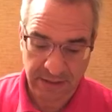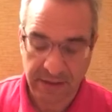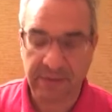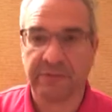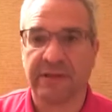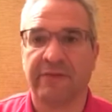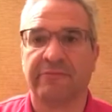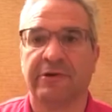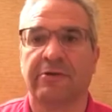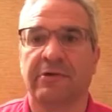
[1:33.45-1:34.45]
I don't really
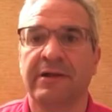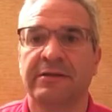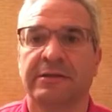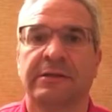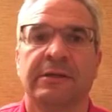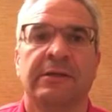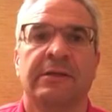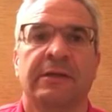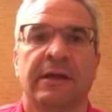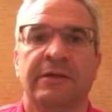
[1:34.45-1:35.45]
have regrets.
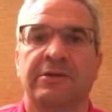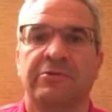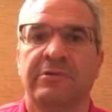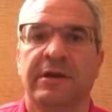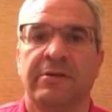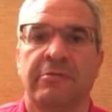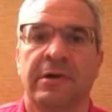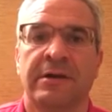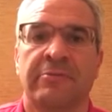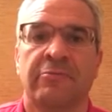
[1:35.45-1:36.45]
I do what I
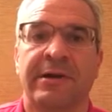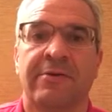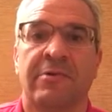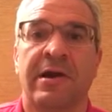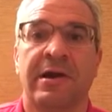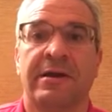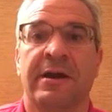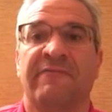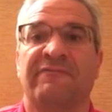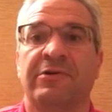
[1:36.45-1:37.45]
want when I want and
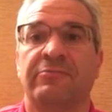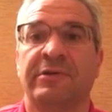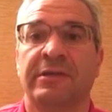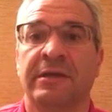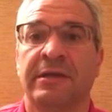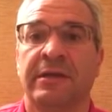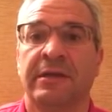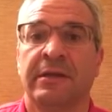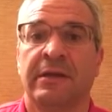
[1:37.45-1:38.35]
have fun with it.